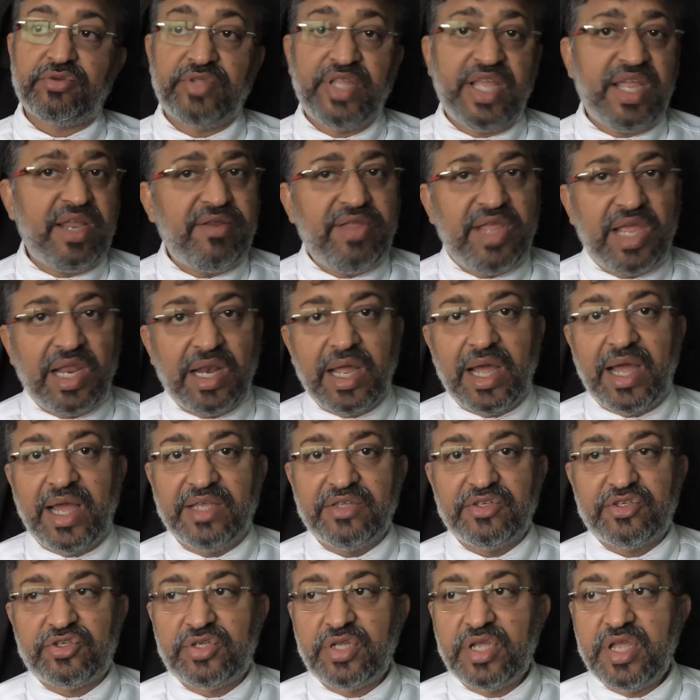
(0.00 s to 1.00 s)
So they
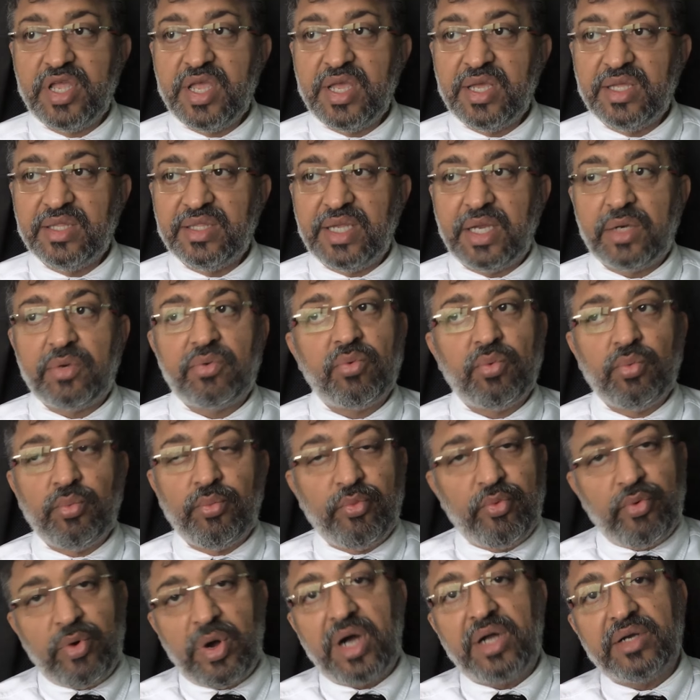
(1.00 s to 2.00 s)
realized that
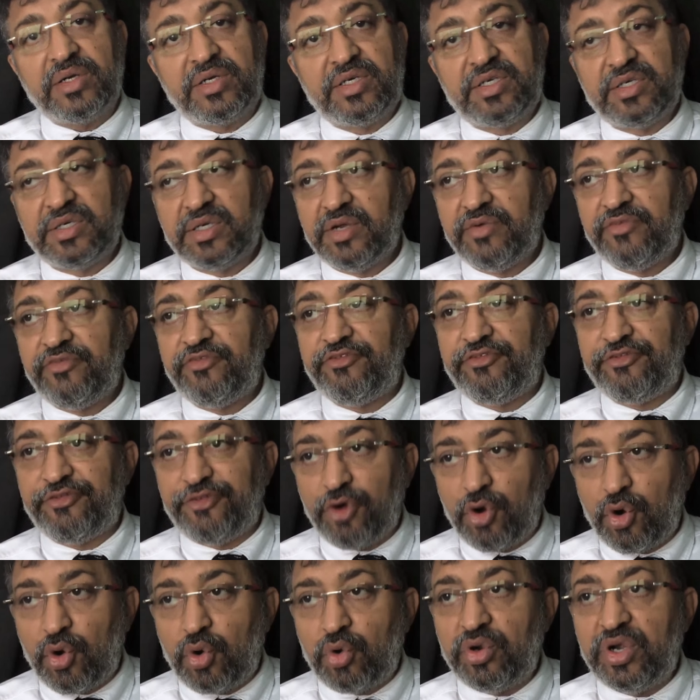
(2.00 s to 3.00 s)
what
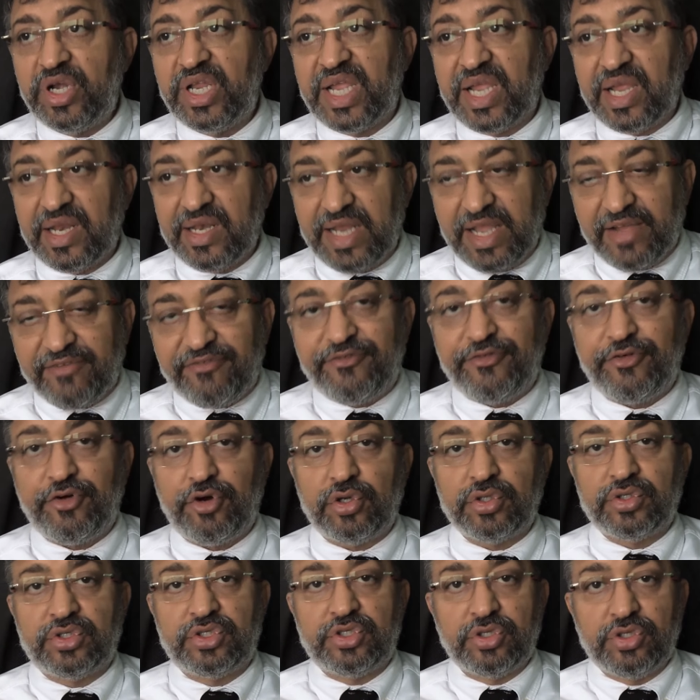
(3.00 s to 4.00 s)
Ford can
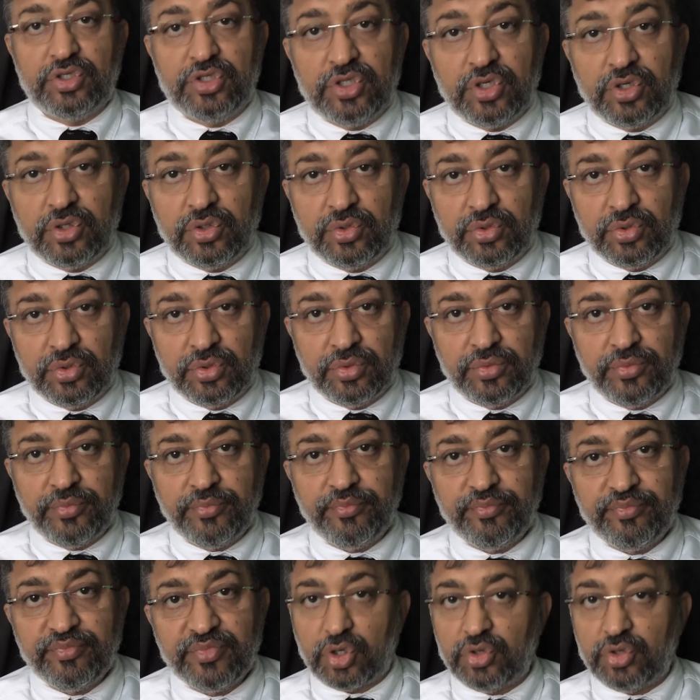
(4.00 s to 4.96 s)
afford to do,